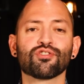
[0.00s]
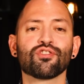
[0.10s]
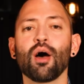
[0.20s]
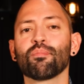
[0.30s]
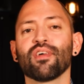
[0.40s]
to
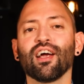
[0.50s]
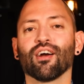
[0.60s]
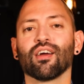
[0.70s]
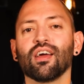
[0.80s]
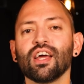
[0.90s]
stop there.
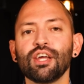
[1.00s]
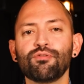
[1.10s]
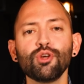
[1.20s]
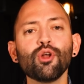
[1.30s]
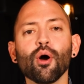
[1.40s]

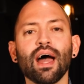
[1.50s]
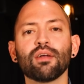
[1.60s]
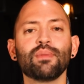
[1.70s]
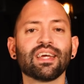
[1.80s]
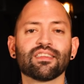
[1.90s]
If you know how
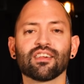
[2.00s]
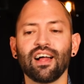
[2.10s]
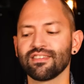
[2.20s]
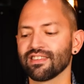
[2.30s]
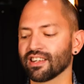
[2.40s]
to make the
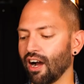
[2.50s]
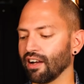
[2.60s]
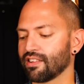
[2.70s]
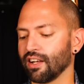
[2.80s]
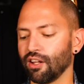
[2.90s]
classic
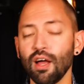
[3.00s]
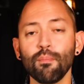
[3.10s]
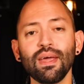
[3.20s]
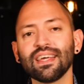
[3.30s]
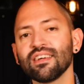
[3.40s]
cocktail,
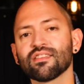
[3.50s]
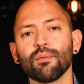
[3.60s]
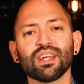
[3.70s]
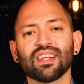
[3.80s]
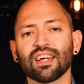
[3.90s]
making
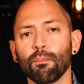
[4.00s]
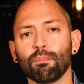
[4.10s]
something like a